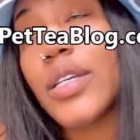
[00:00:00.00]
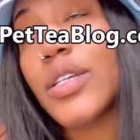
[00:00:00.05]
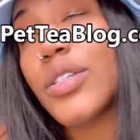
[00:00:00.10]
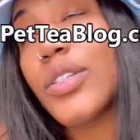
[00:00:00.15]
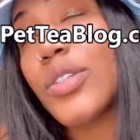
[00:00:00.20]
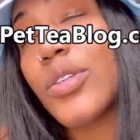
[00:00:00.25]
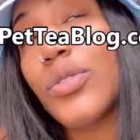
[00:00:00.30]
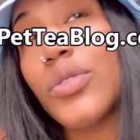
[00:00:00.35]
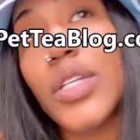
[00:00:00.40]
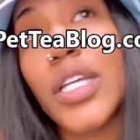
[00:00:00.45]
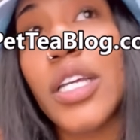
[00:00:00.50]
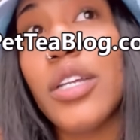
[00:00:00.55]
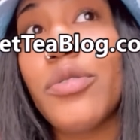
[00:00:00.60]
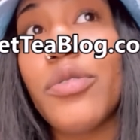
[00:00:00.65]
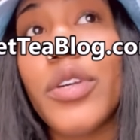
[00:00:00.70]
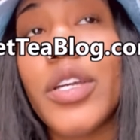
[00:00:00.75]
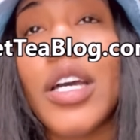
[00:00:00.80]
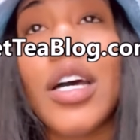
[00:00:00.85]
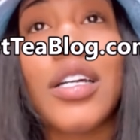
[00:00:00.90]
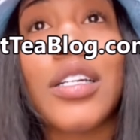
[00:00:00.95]
there's no
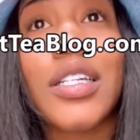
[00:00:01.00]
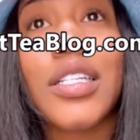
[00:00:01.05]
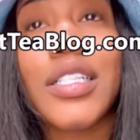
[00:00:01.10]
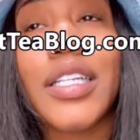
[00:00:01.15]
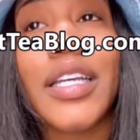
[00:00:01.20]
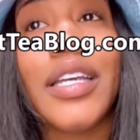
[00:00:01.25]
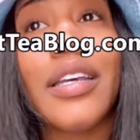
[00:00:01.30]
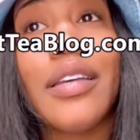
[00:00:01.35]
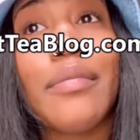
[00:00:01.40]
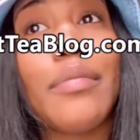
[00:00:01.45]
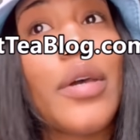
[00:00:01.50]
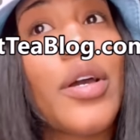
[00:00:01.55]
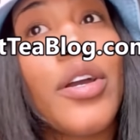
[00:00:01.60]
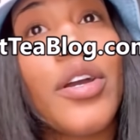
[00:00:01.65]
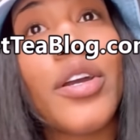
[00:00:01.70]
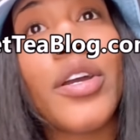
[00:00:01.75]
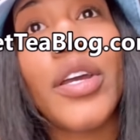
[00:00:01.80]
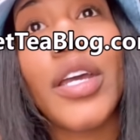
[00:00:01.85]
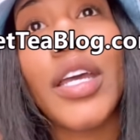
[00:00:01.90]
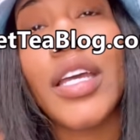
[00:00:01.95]
need for y'all to DM
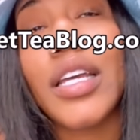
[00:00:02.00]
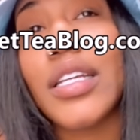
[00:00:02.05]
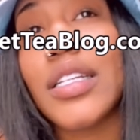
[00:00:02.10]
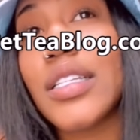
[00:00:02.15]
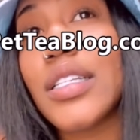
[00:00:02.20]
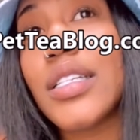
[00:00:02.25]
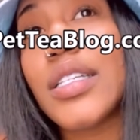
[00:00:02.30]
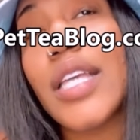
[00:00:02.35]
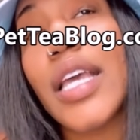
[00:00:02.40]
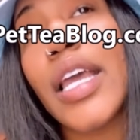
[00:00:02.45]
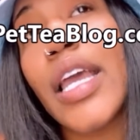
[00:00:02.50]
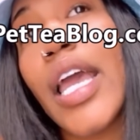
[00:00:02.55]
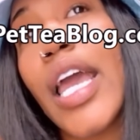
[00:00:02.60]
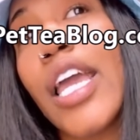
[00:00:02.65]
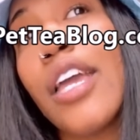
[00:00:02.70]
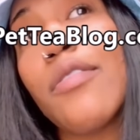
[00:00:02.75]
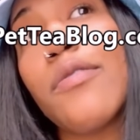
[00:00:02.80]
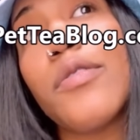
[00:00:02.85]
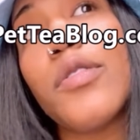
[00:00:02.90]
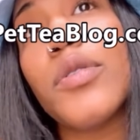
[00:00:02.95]
her and say
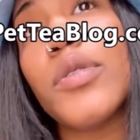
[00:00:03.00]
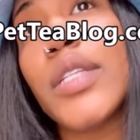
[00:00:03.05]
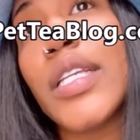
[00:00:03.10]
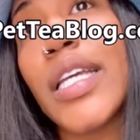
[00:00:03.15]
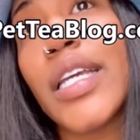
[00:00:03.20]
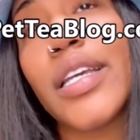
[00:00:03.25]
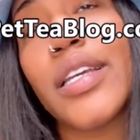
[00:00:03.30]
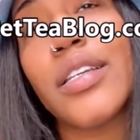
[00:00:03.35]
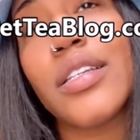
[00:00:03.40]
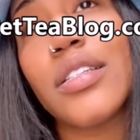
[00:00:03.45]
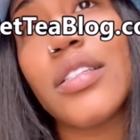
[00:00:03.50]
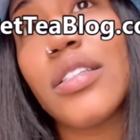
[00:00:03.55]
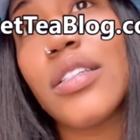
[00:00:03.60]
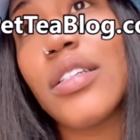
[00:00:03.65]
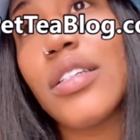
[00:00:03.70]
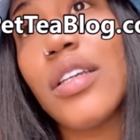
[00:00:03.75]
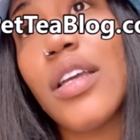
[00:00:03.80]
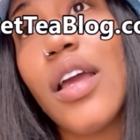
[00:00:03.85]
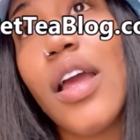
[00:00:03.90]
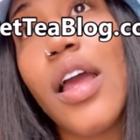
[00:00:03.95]
hateful
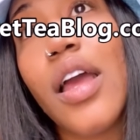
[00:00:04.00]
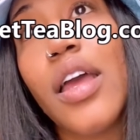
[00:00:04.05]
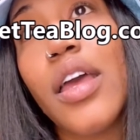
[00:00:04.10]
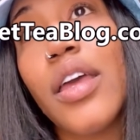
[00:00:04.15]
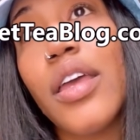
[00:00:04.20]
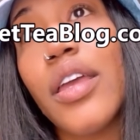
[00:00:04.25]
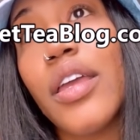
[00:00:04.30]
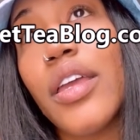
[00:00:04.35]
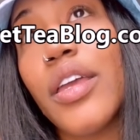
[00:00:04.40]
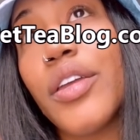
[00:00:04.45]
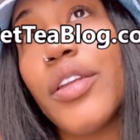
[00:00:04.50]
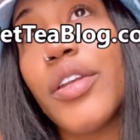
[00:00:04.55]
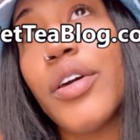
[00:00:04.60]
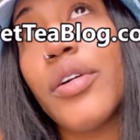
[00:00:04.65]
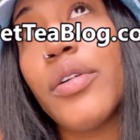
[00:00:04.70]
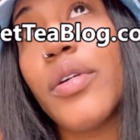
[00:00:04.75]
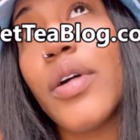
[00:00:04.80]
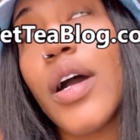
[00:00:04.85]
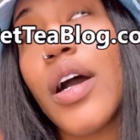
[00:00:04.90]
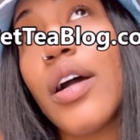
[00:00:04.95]
things. You
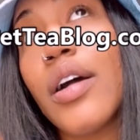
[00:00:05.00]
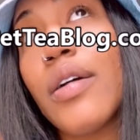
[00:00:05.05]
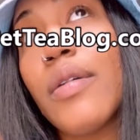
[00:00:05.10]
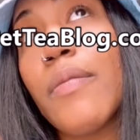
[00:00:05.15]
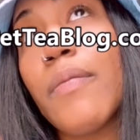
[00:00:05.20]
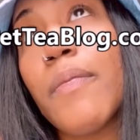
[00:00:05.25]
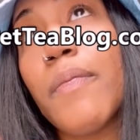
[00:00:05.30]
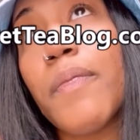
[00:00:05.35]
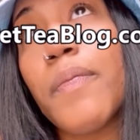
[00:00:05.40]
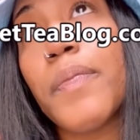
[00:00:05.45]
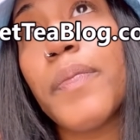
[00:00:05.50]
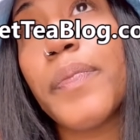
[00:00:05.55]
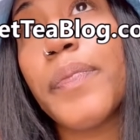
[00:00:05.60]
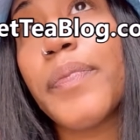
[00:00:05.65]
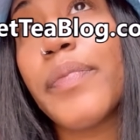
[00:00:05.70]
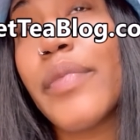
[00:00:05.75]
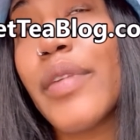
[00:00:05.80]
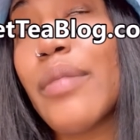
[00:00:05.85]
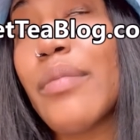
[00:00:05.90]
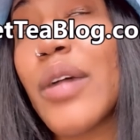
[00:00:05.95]
know, um,
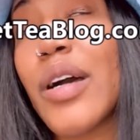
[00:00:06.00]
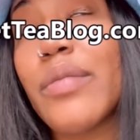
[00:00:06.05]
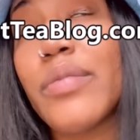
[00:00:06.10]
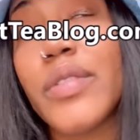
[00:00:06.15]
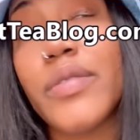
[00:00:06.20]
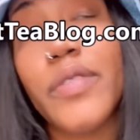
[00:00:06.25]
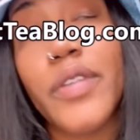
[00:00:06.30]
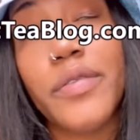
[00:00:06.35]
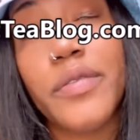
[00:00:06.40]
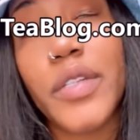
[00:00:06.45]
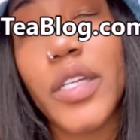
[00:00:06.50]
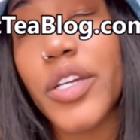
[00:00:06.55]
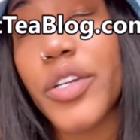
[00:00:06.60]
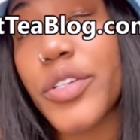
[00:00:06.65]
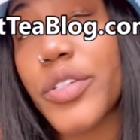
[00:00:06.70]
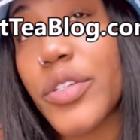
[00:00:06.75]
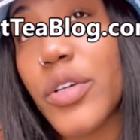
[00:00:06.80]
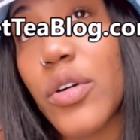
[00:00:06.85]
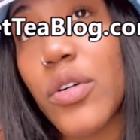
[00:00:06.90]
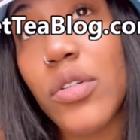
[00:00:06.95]
my mom's 50
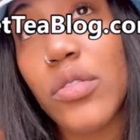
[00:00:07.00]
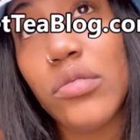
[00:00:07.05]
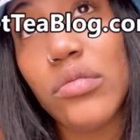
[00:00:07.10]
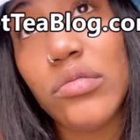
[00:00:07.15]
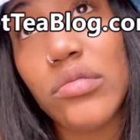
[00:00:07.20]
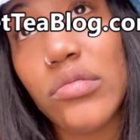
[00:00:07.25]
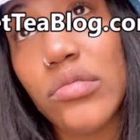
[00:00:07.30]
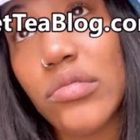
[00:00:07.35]
years old.